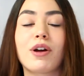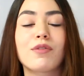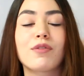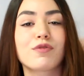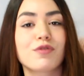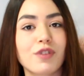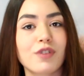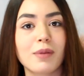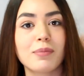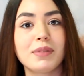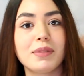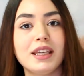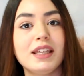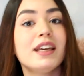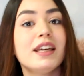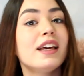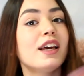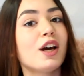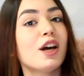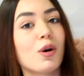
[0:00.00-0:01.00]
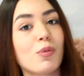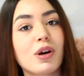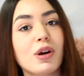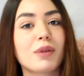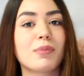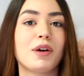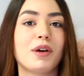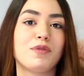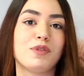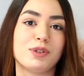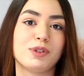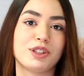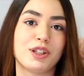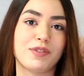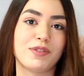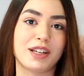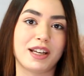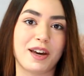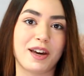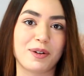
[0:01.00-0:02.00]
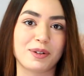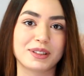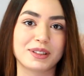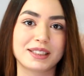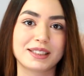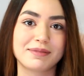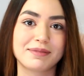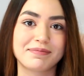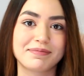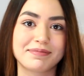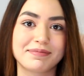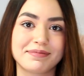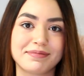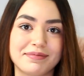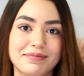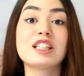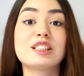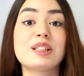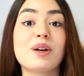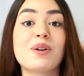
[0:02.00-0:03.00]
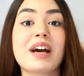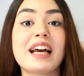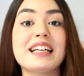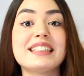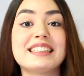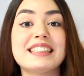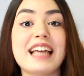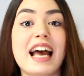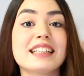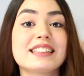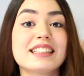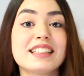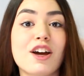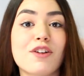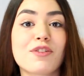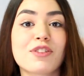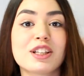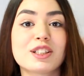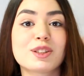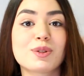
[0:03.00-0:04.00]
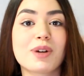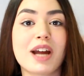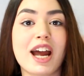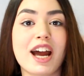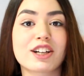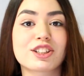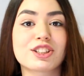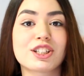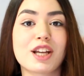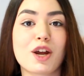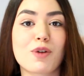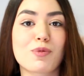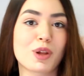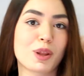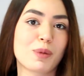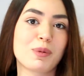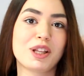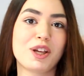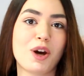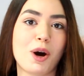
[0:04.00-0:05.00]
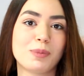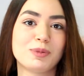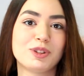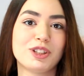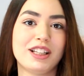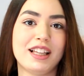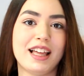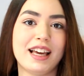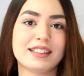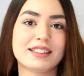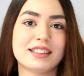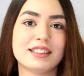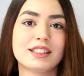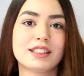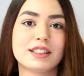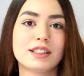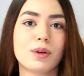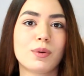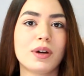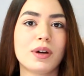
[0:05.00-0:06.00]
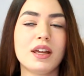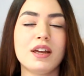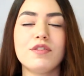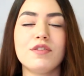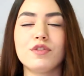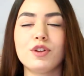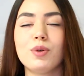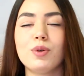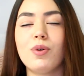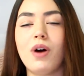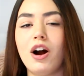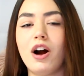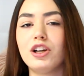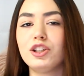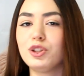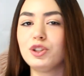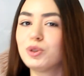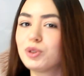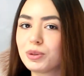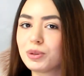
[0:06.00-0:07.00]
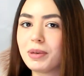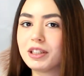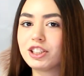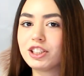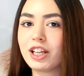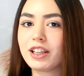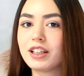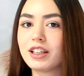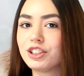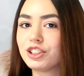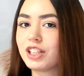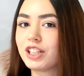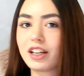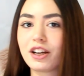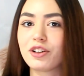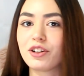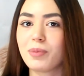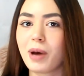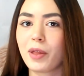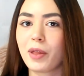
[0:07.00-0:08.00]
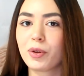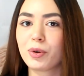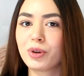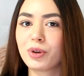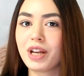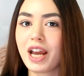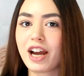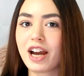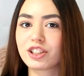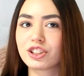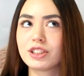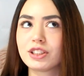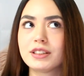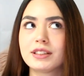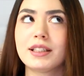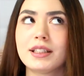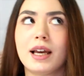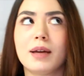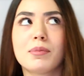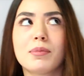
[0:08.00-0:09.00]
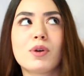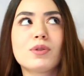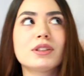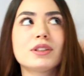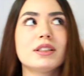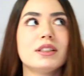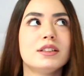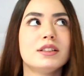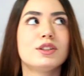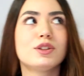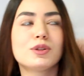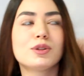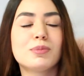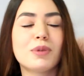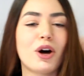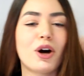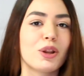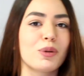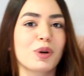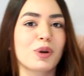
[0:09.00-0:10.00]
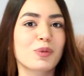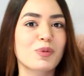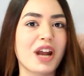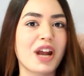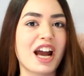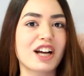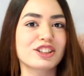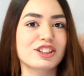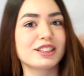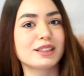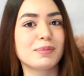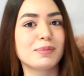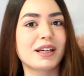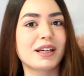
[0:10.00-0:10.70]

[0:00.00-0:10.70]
out from me in one of my future videos. So guys, that's enough of this reaction. I really, really hope you liked it. So if you are new to my channel and check out my other reactions, I mostly do Bollywood reactions